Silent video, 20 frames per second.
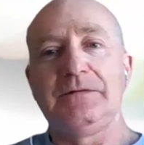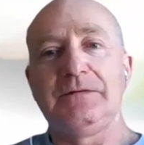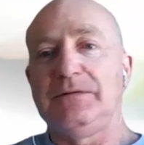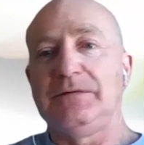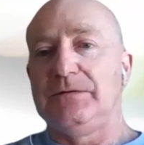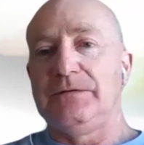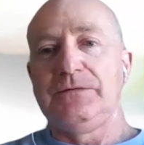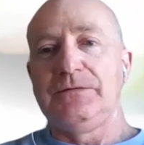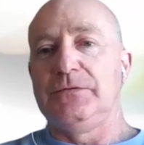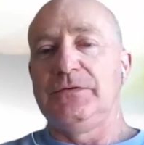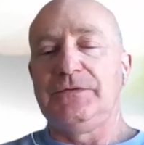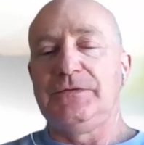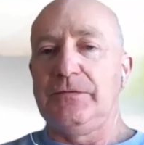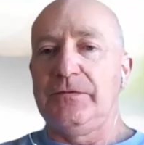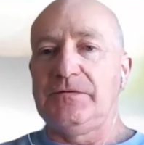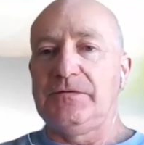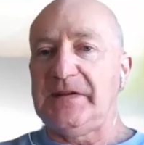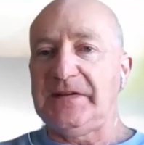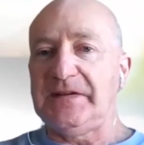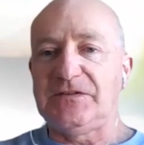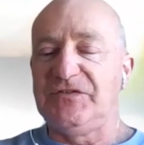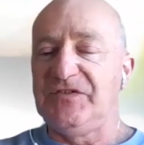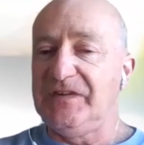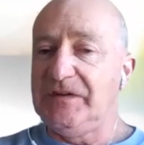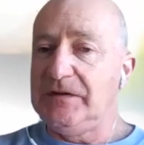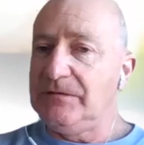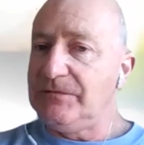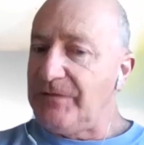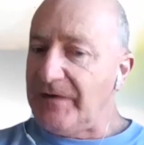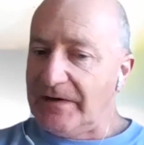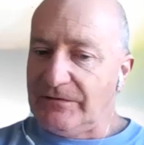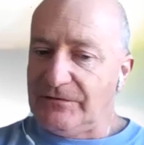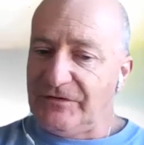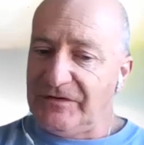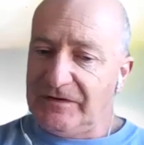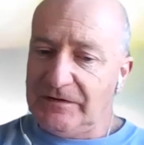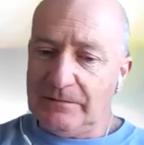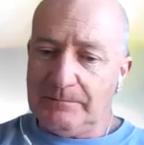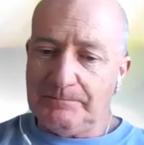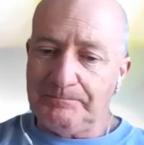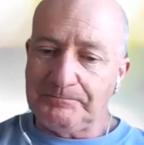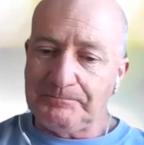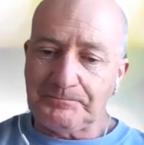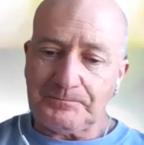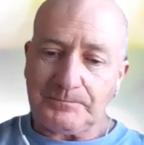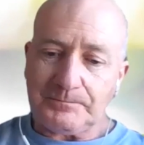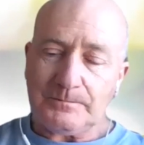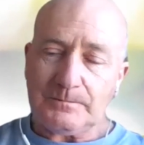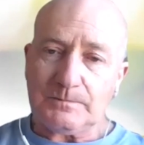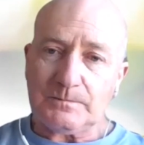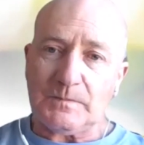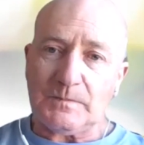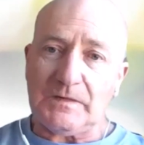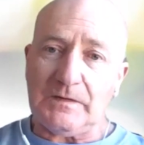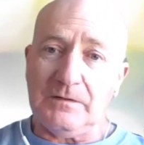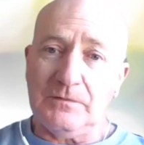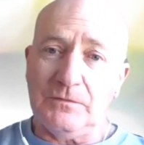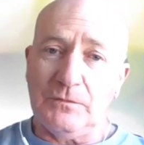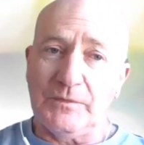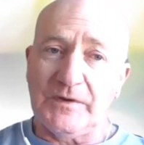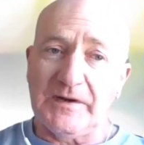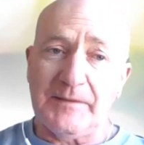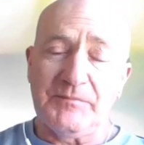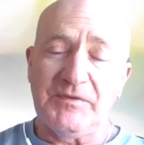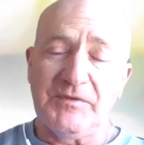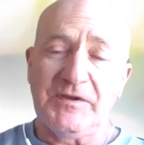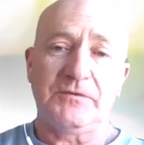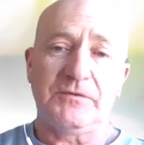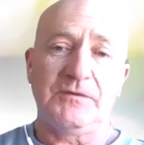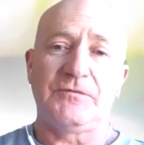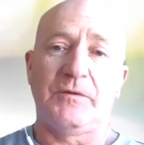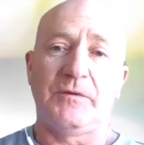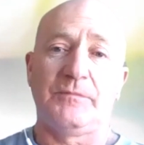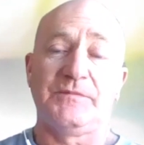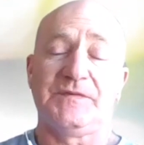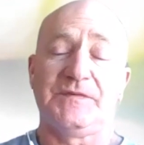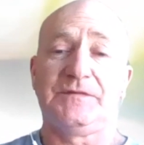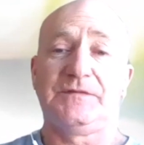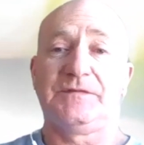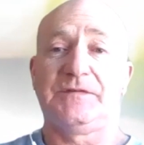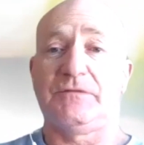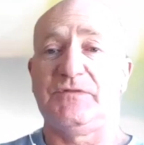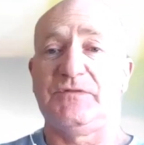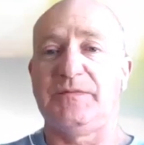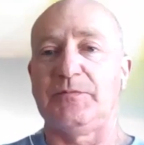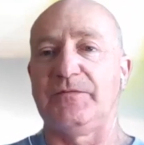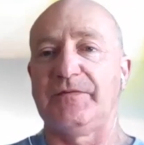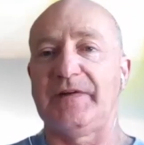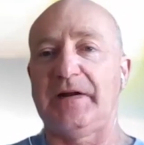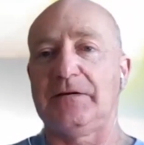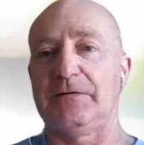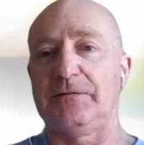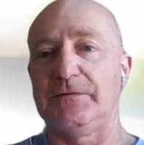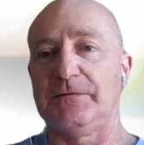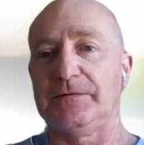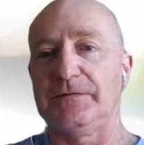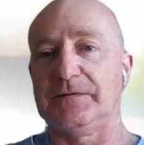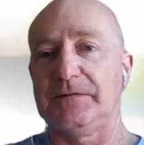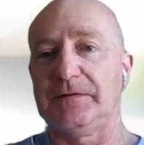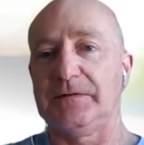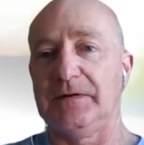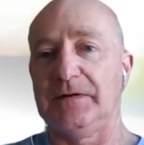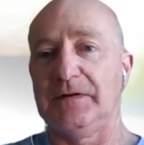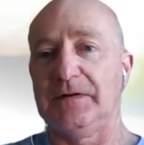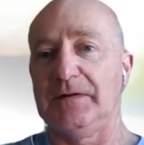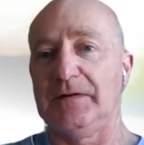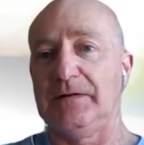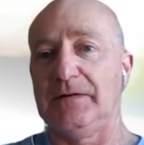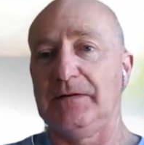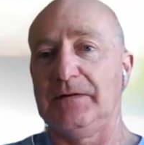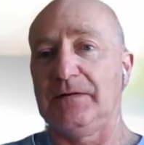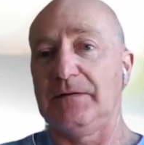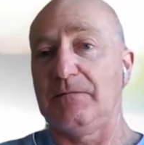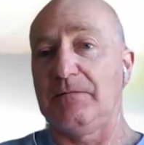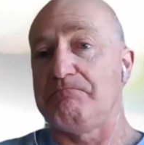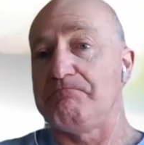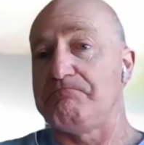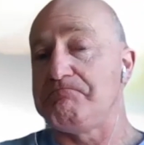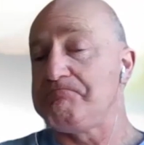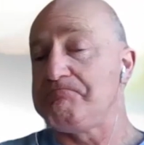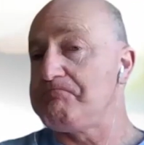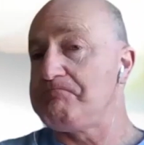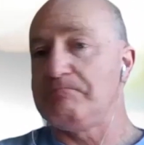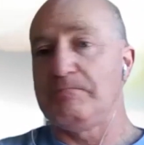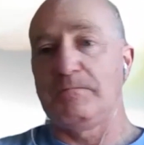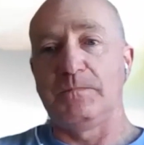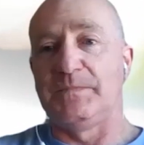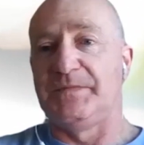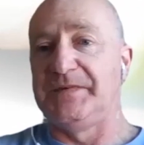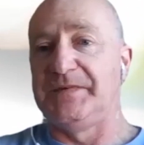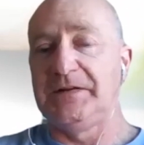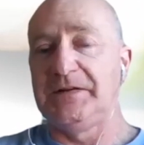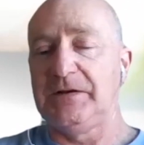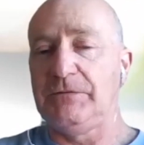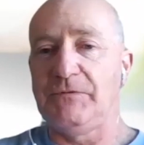You go to the next G, 5G. What I'm hearing from service providers dealing